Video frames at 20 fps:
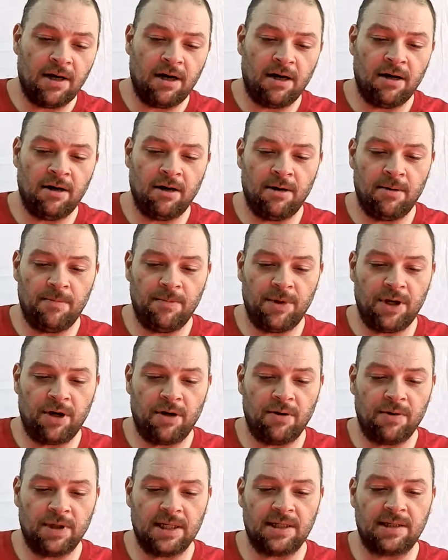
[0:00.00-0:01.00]
You
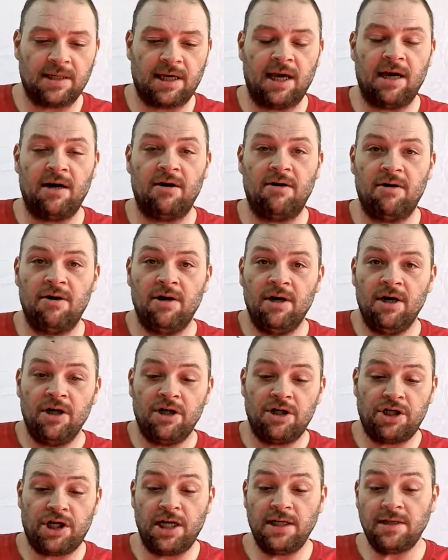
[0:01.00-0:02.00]
know, the scale,
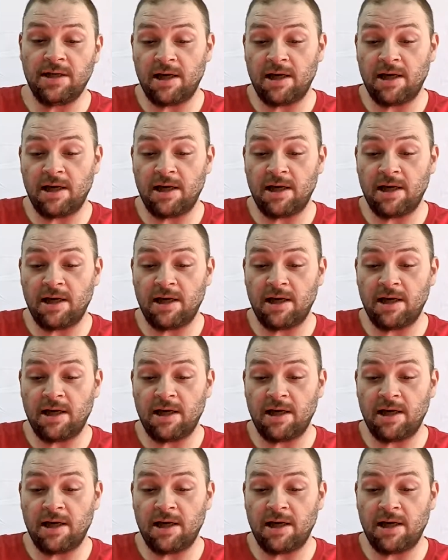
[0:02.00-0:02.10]
she's